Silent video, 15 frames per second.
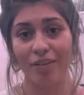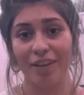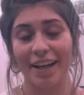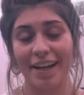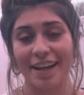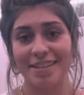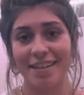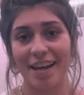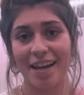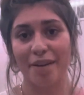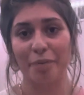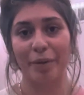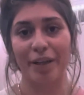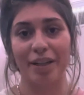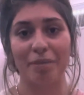Like I
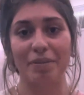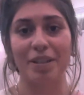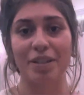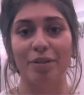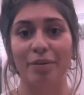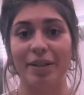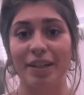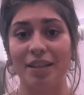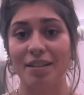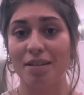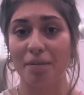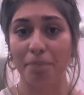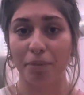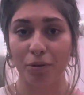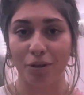said, we're going to be doing
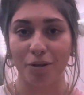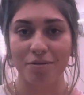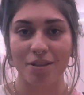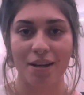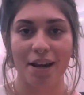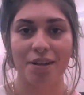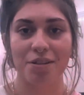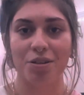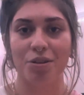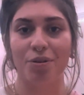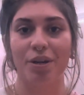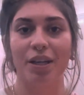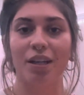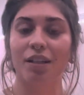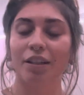simple notes today so you
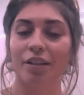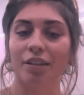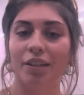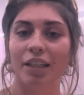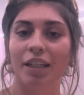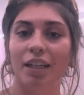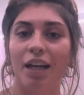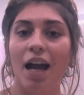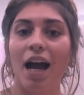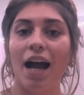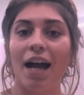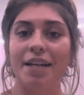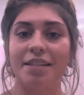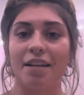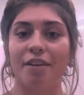can clearly
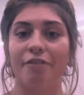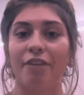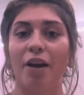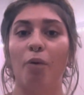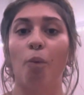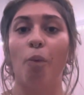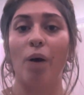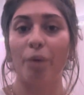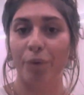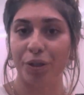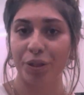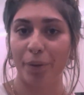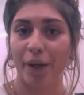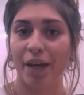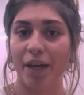identify what we're
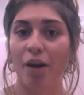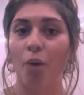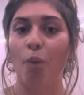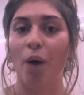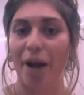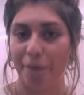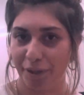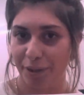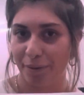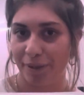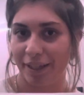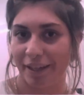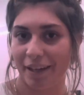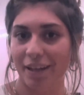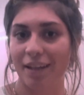doing, why we're doing
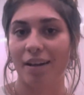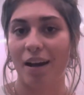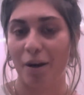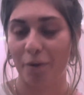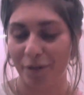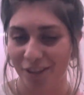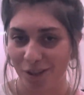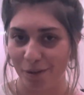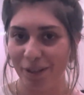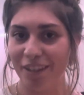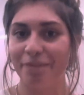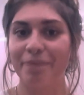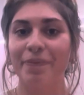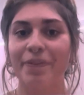it, and how we do it.